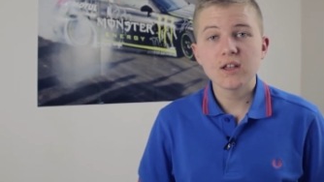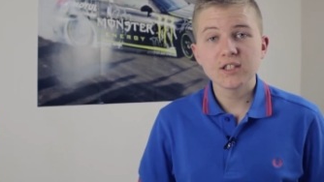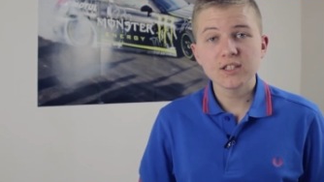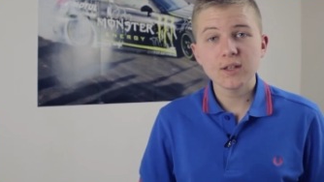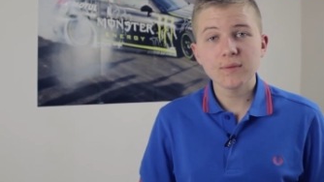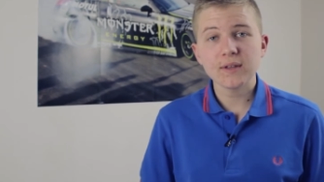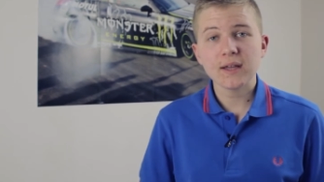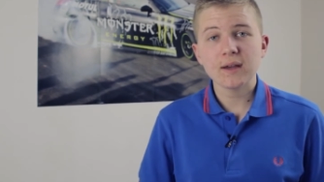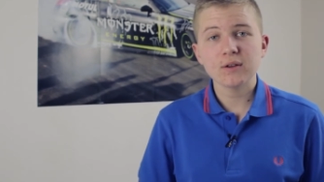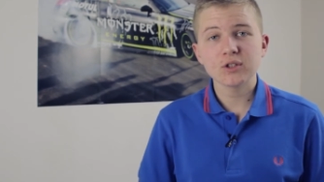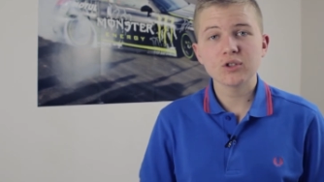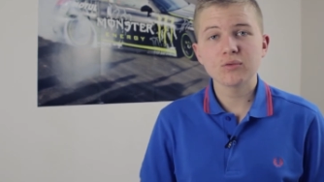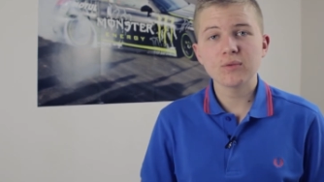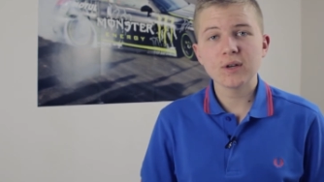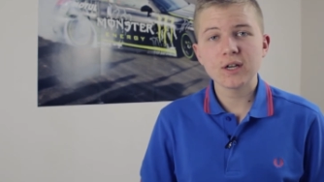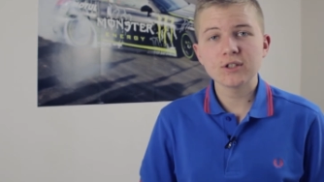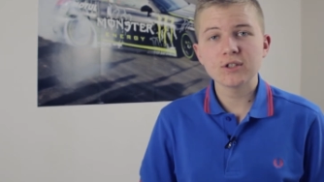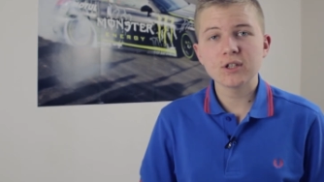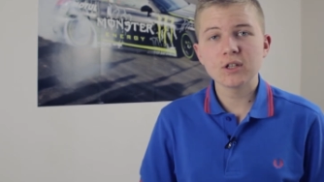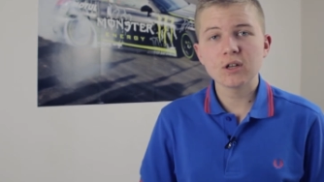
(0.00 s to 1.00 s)
Something else I
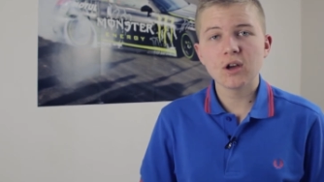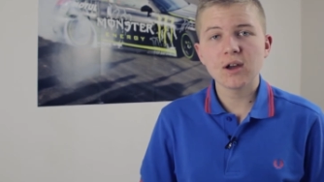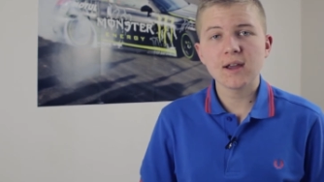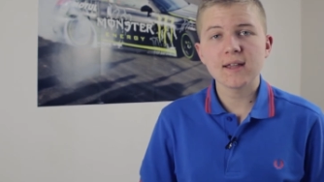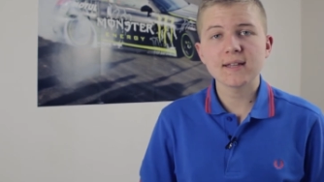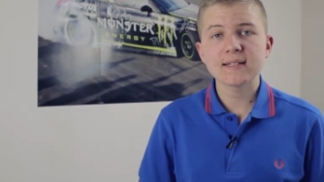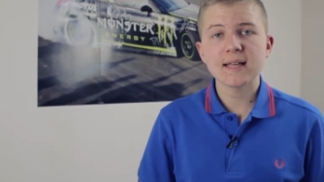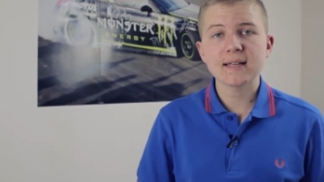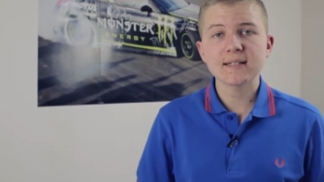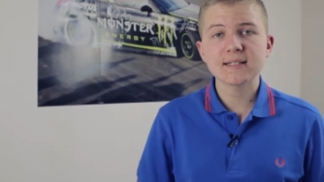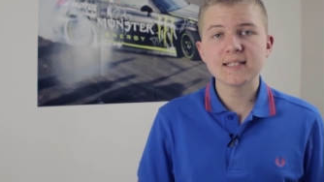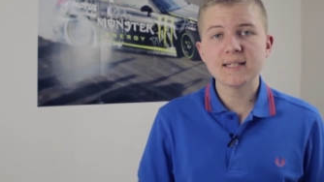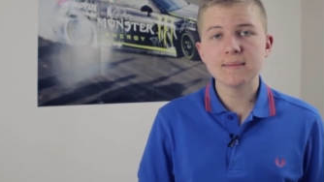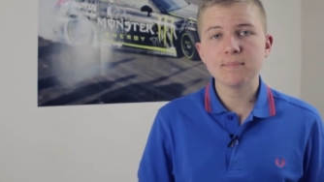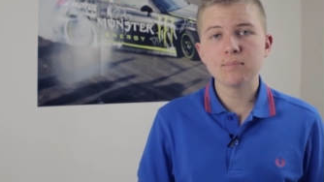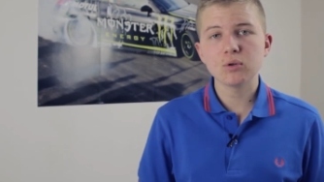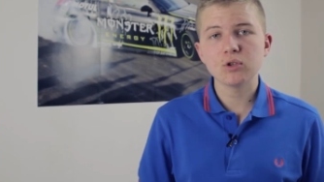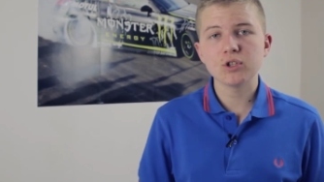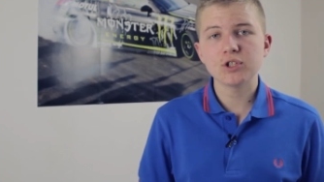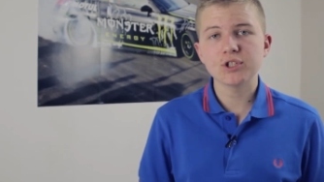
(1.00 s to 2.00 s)
really do like is that
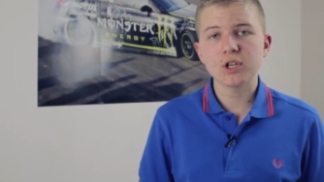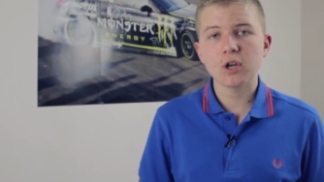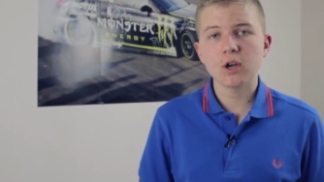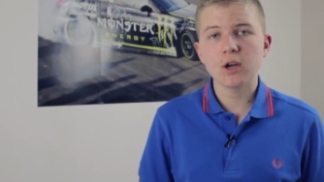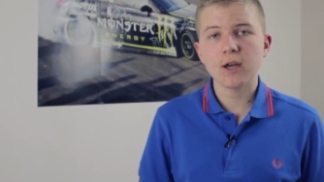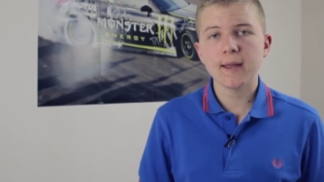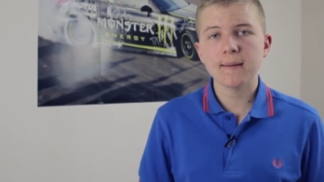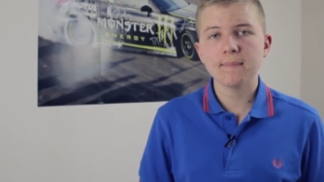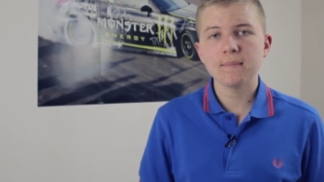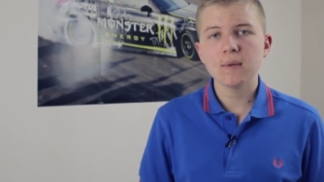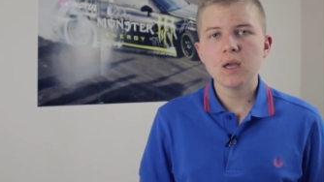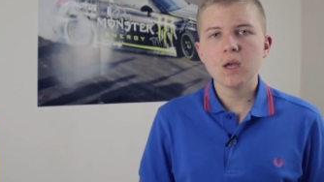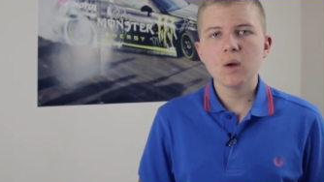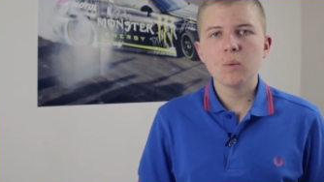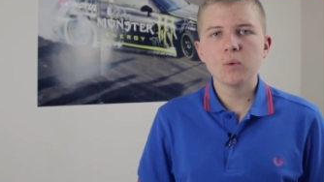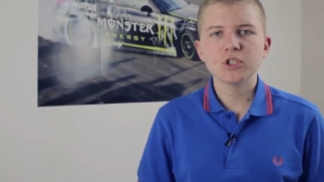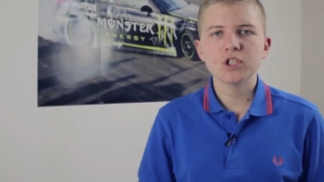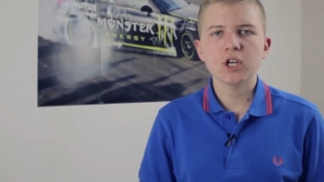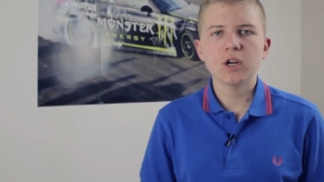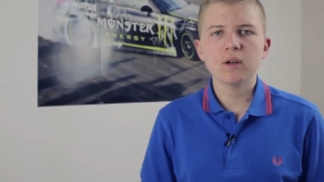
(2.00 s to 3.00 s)
simple design,
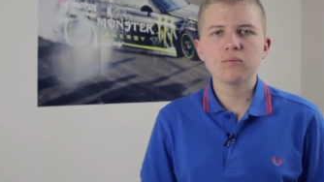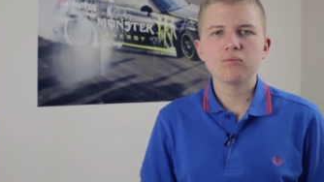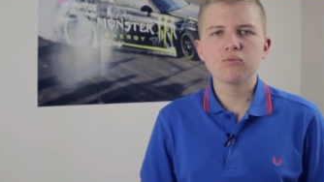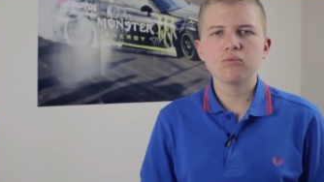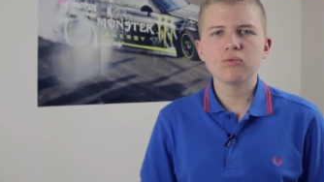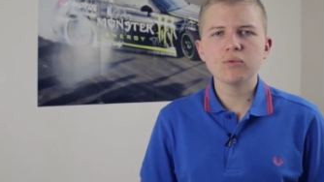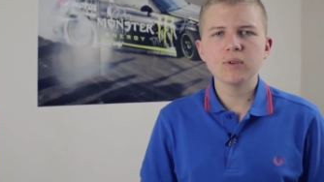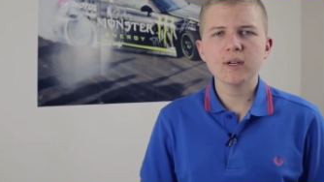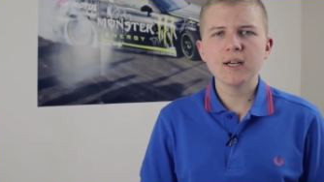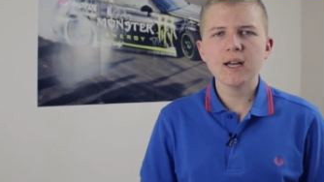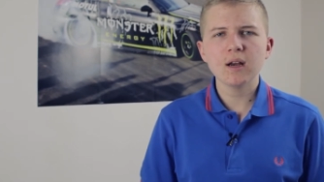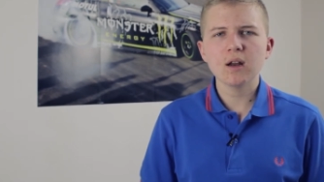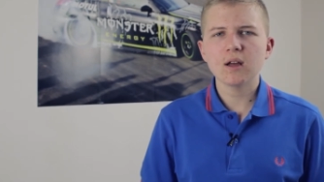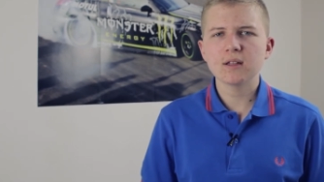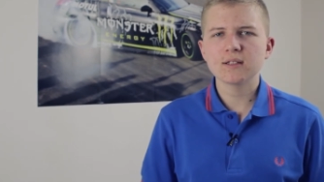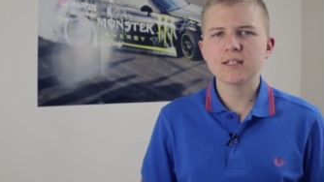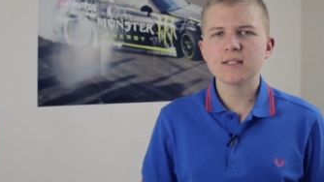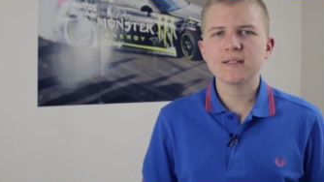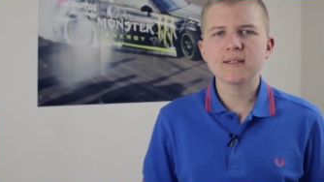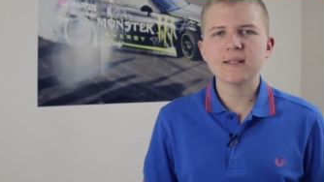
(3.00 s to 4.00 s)
which I really
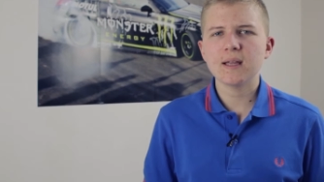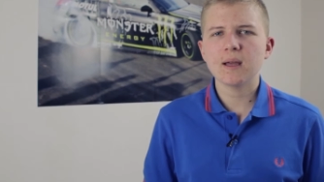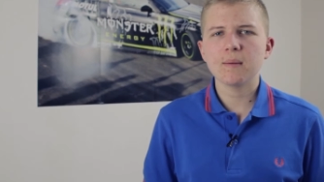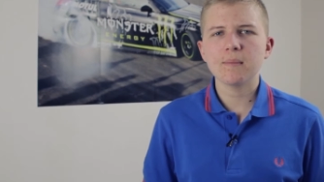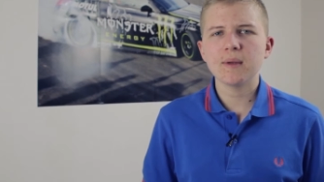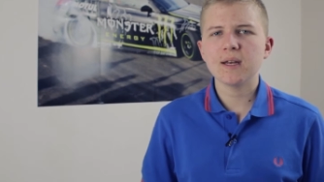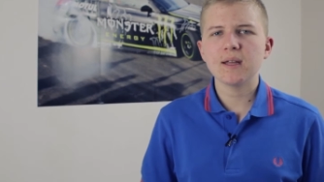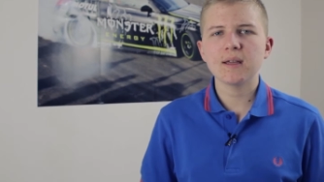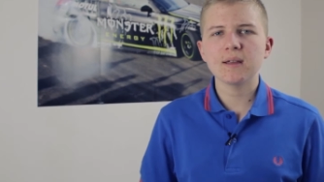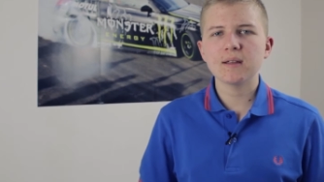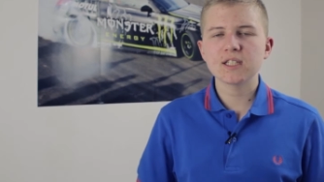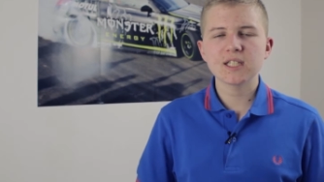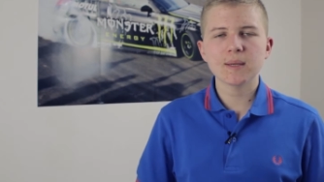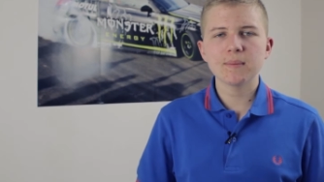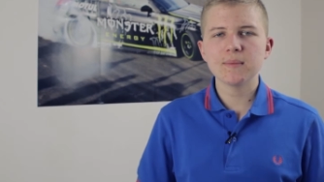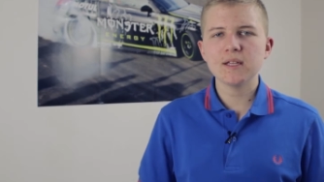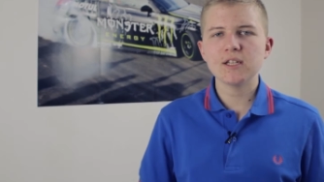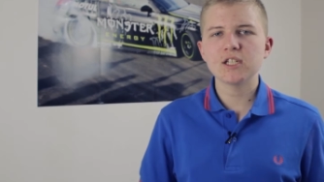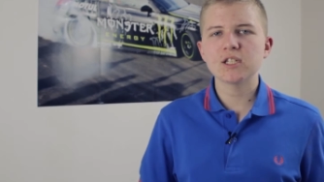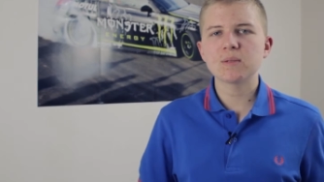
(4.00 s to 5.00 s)
like to see. I mean,
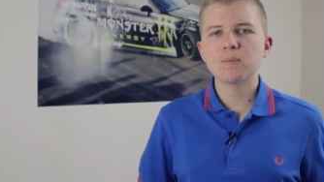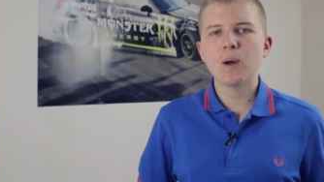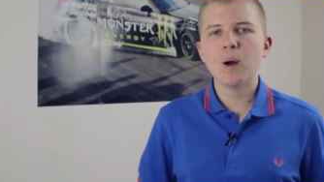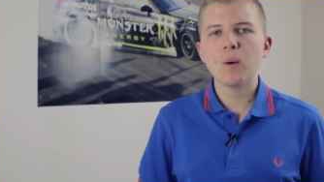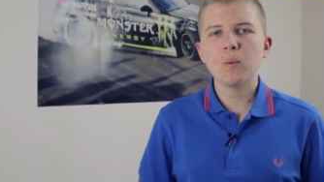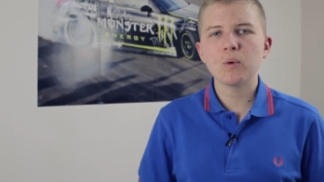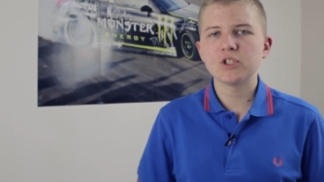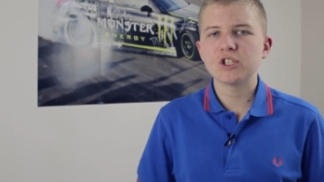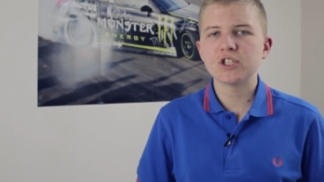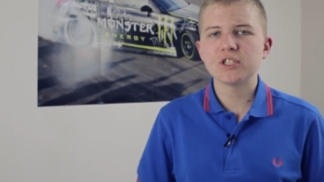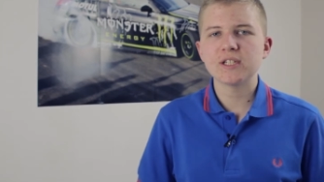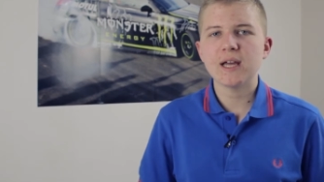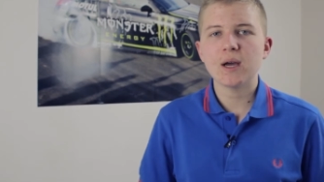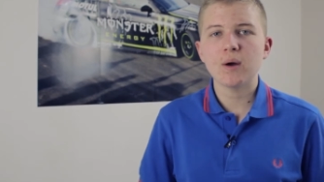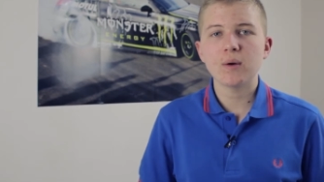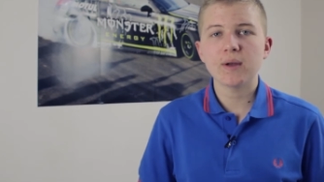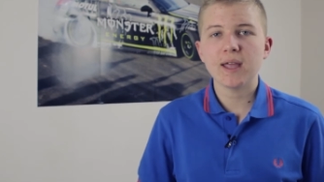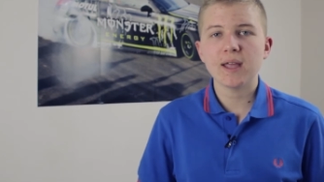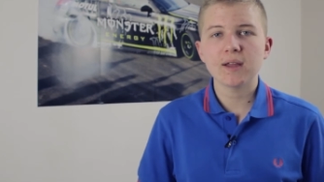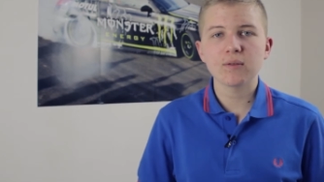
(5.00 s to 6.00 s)
some of these smartwatches
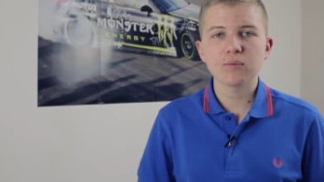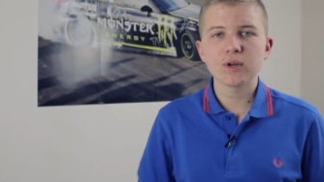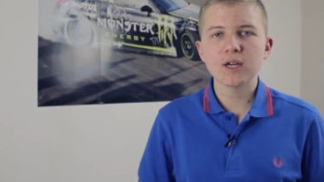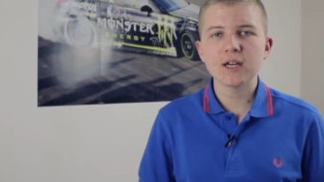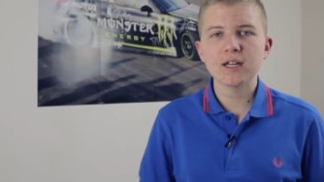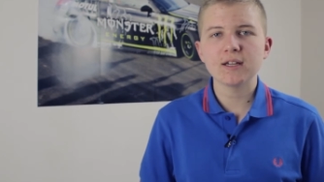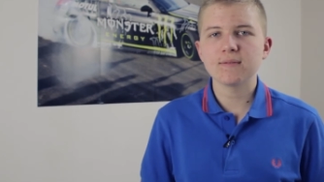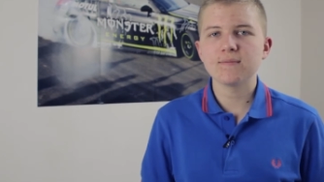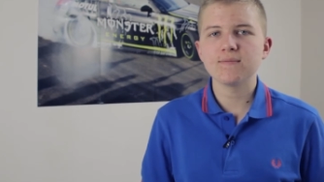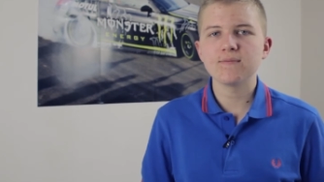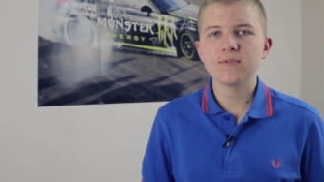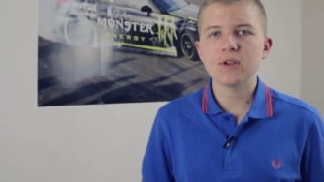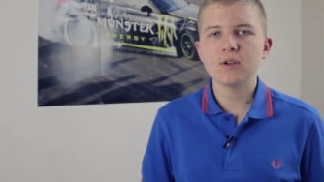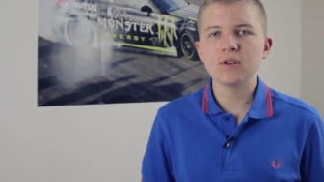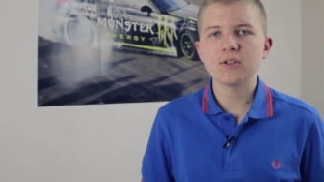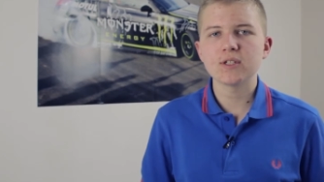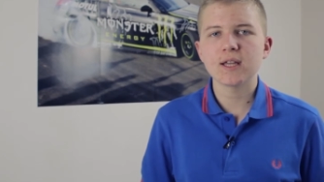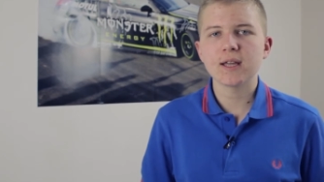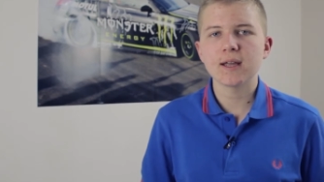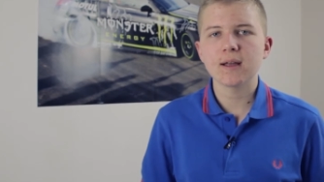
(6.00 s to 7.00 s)
now are getting really
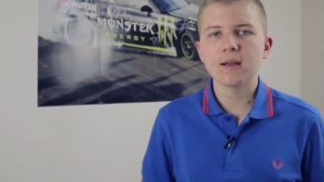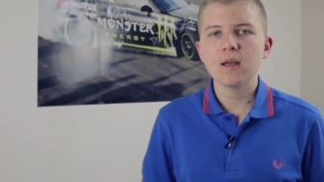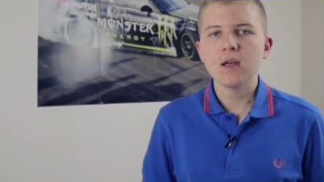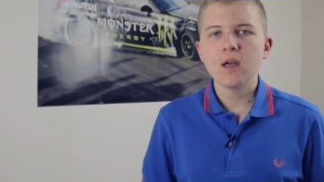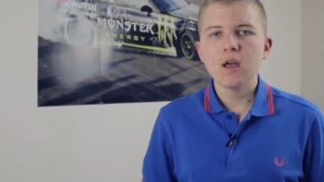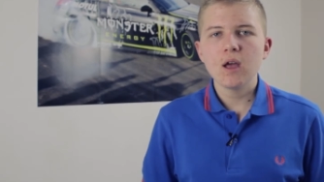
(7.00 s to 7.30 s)
confusing.